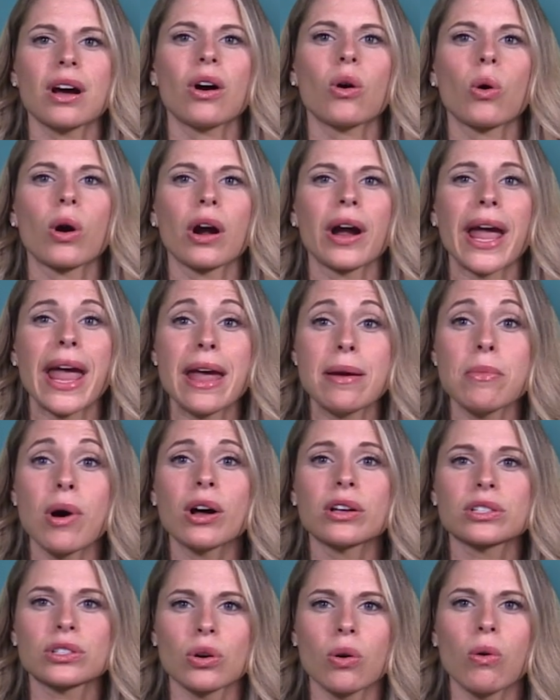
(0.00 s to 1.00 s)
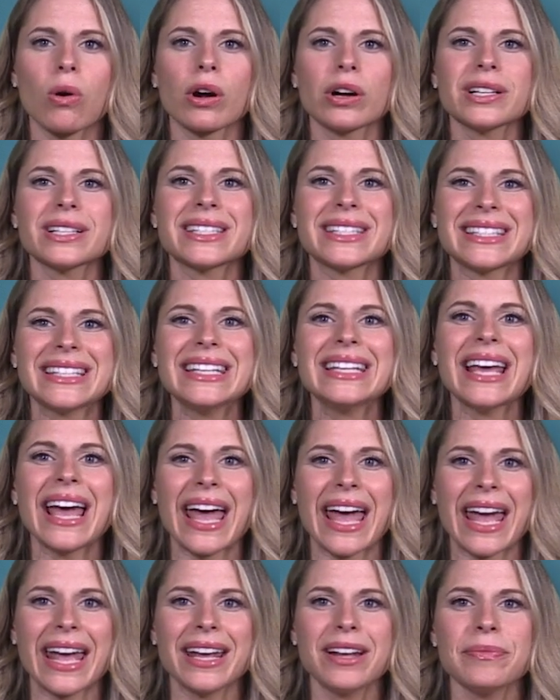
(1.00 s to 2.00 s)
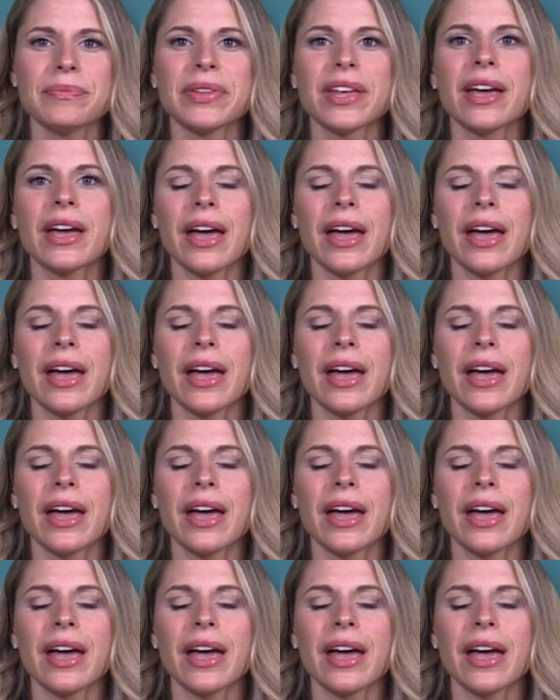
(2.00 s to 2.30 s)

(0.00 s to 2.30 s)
or Amon's horn, Ca,